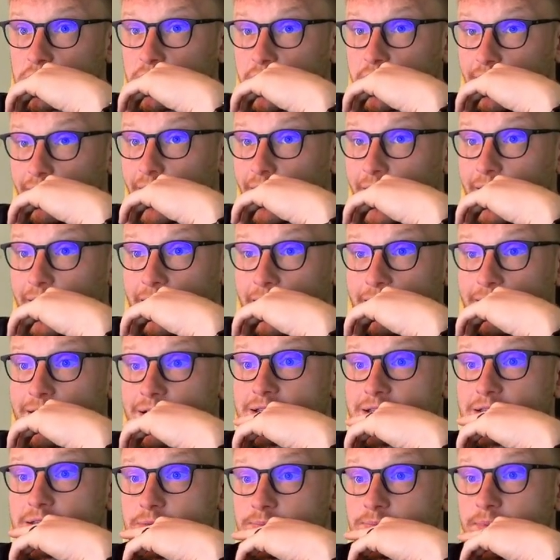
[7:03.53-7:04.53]
here, right here, that
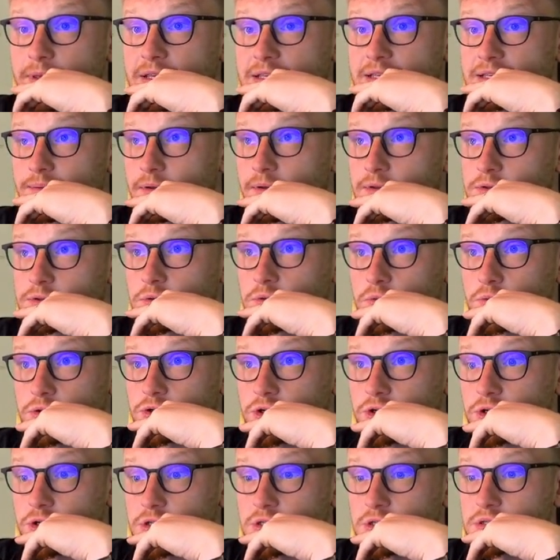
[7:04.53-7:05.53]
speaks about
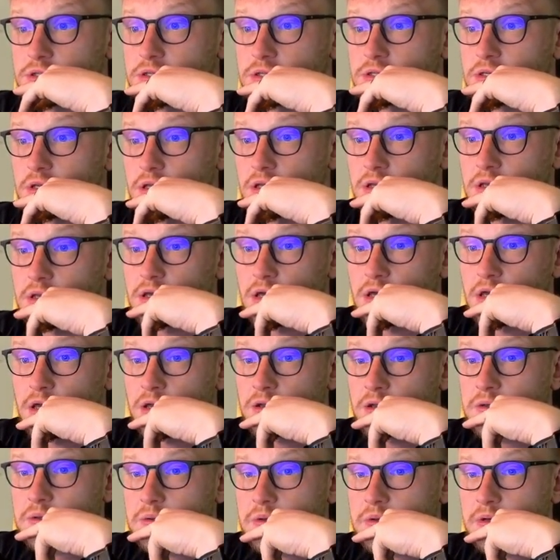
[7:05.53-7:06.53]
solutions.
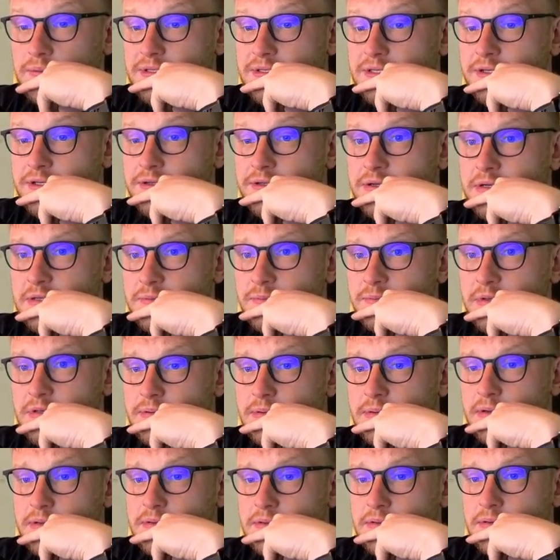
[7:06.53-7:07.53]
You have a section that speaks
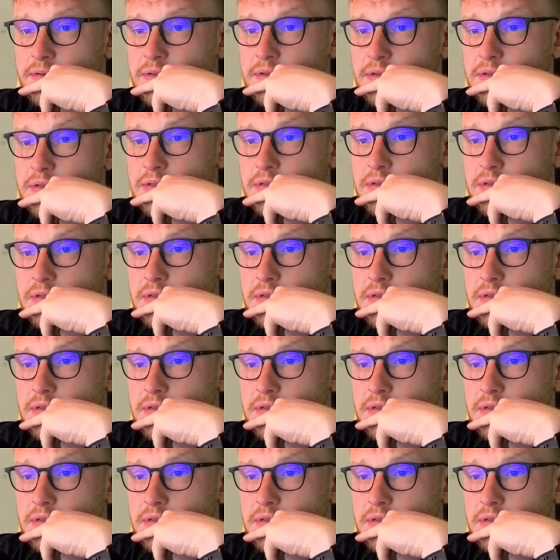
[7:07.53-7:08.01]
about solutions.